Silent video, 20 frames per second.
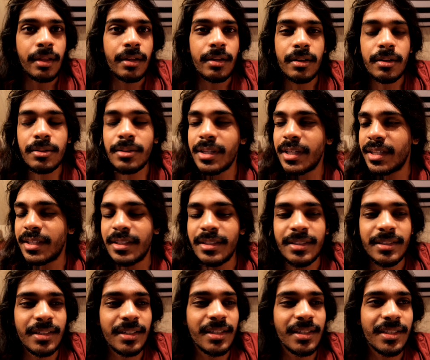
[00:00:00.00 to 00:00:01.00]
Okay,
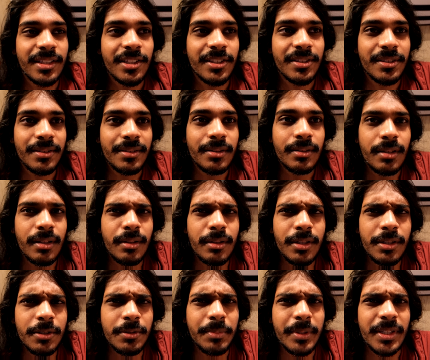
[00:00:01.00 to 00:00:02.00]
uh, it's a
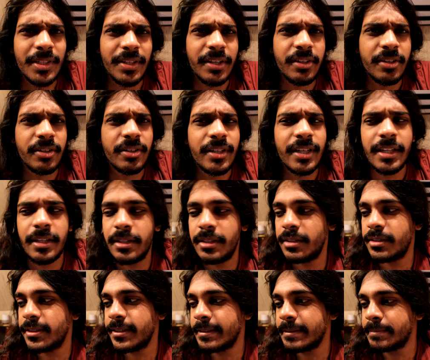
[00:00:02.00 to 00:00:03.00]
little bit later,
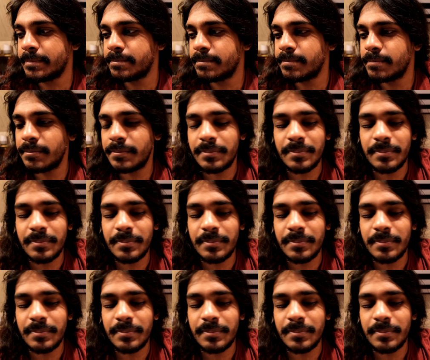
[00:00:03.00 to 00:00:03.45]
and um,